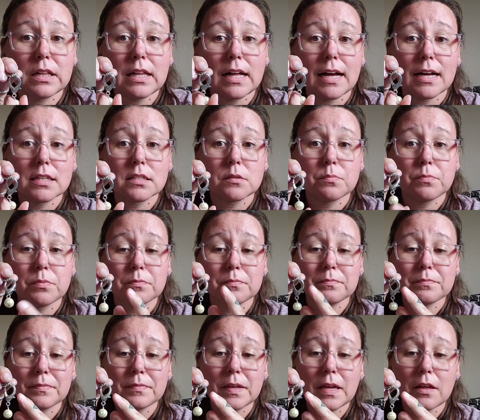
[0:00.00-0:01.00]
clasp.
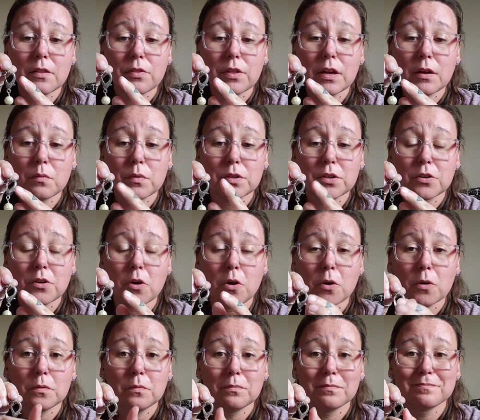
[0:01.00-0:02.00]
Can't think of what they're
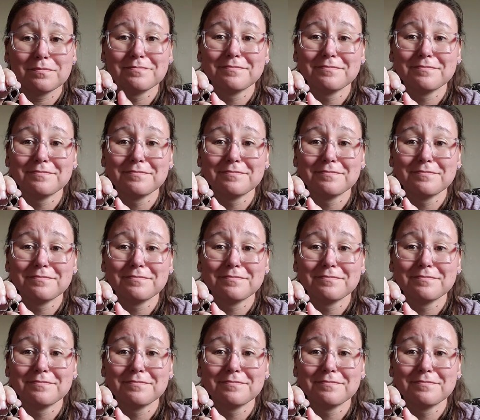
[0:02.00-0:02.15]
called.